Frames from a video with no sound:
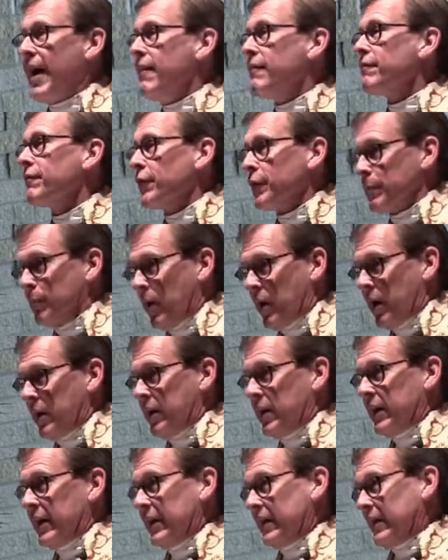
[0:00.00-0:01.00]

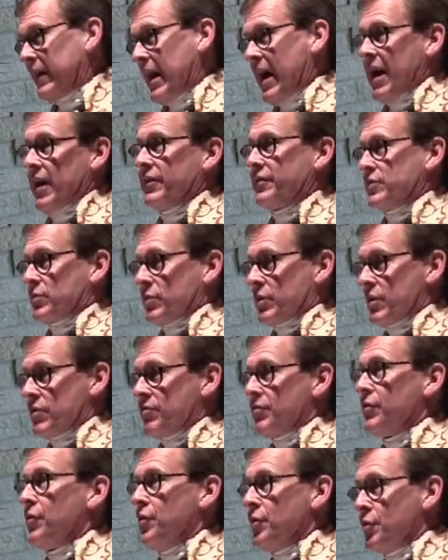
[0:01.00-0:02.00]
everybody in
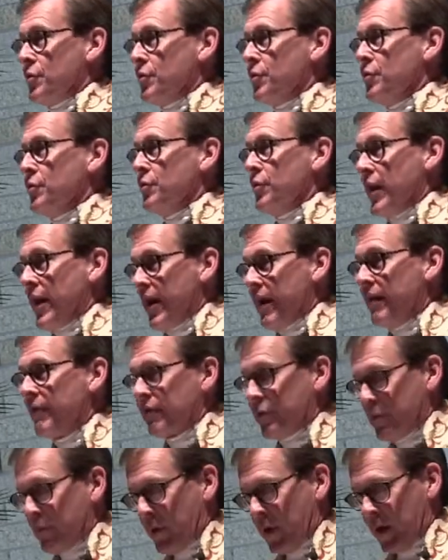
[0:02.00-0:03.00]
Nazareth knew
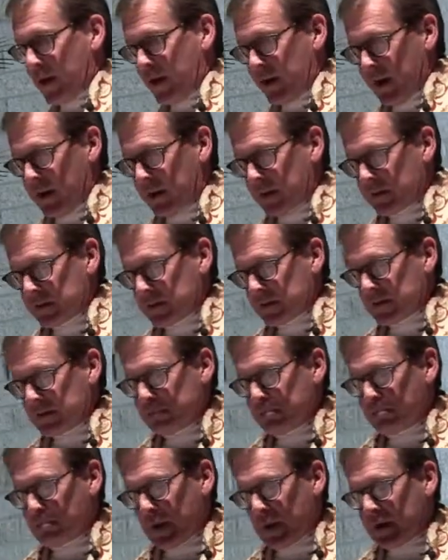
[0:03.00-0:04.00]
everybody else's
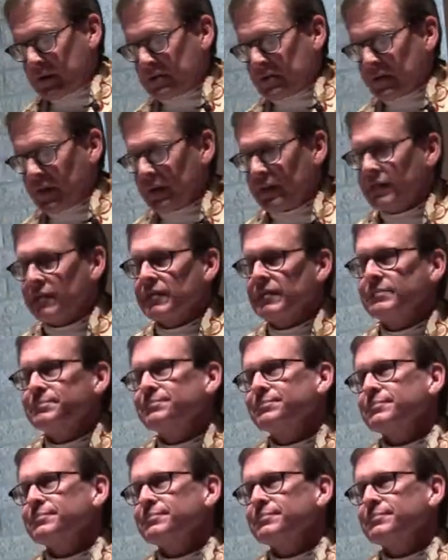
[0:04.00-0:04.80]
business.